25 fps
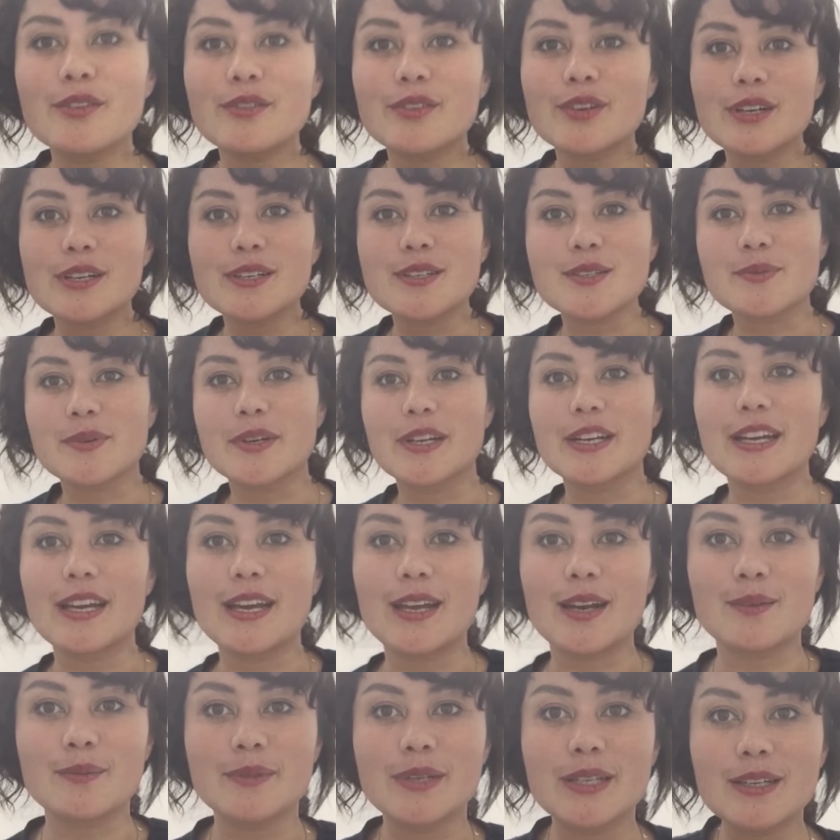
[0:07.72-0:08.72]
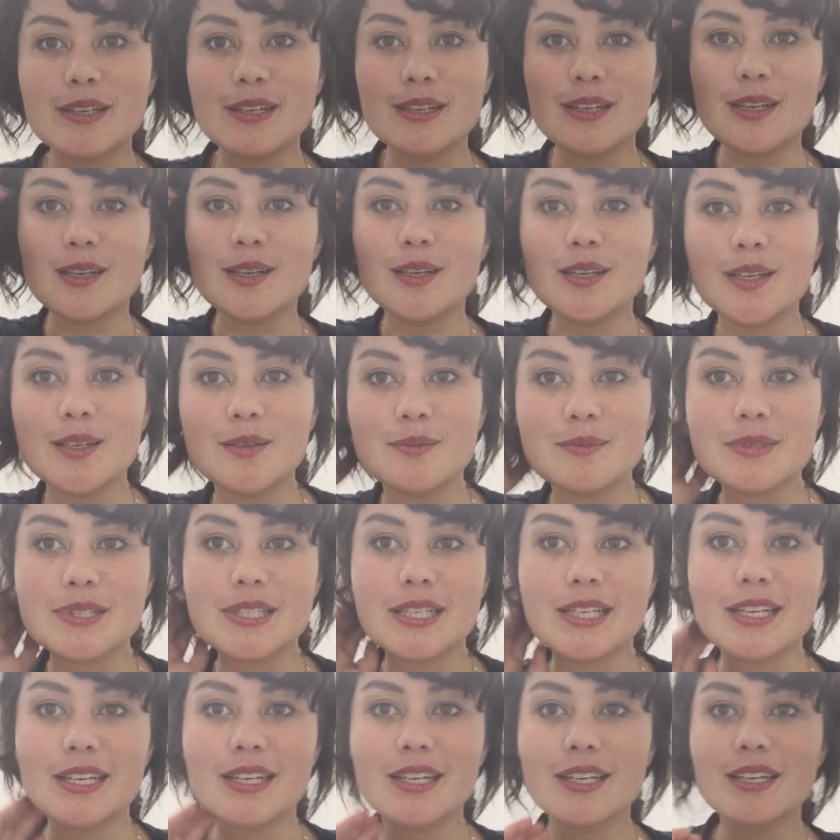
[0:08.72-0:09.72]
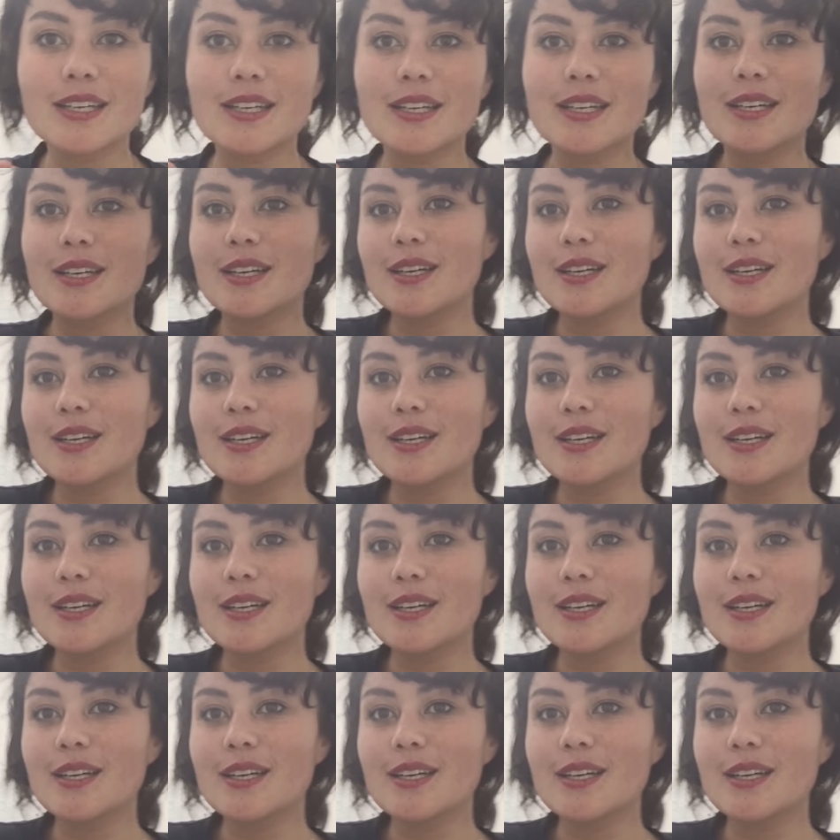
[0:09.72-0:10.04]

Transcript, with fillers: everyone, it's Brittany and I'm in an empty